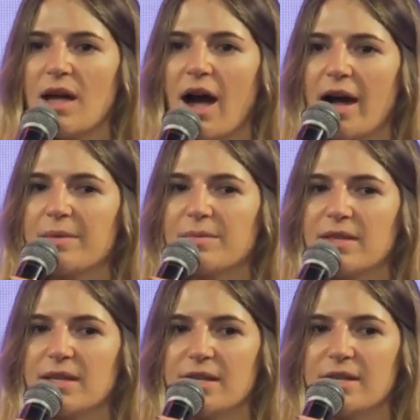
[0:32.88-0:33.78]
I'm
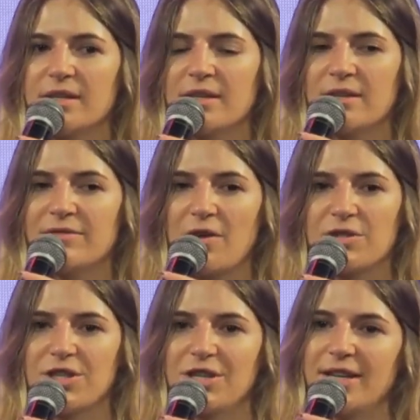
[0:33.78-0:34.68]
the
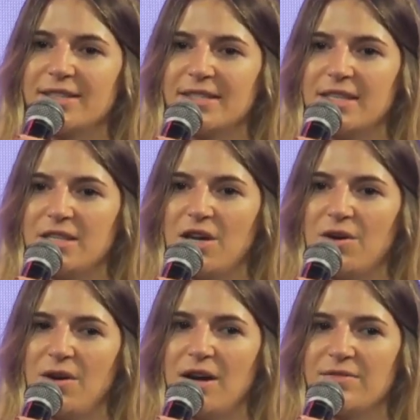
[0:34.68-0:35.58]
founder and
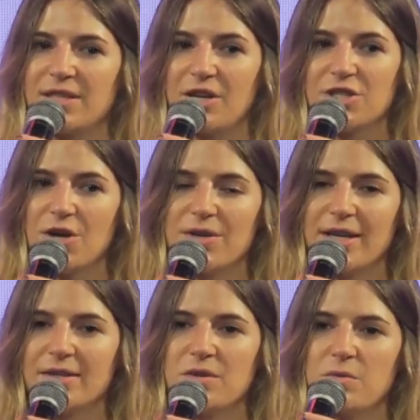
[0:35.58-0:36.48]
CEO of
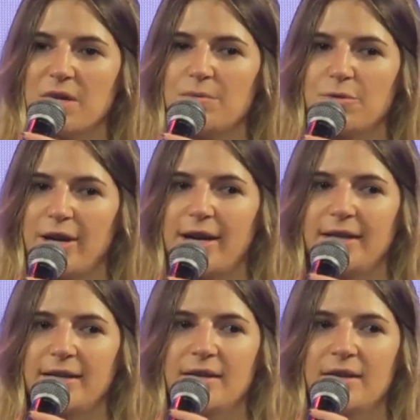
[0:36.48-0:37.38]
Serotonin. We
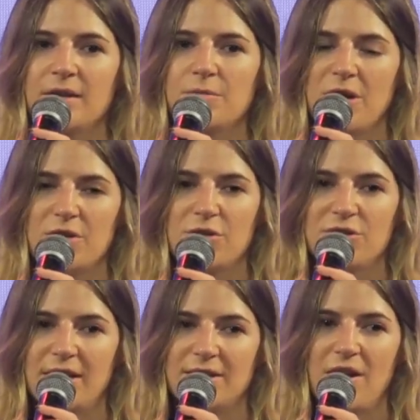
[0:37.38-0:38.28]
bring breakthrough
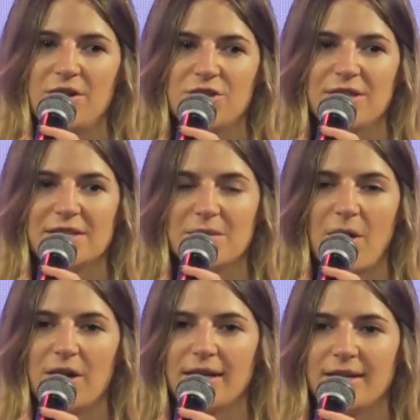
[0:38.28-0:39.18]
technologies to
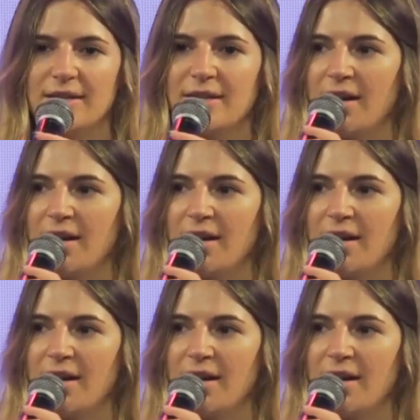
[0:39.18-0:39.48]
market.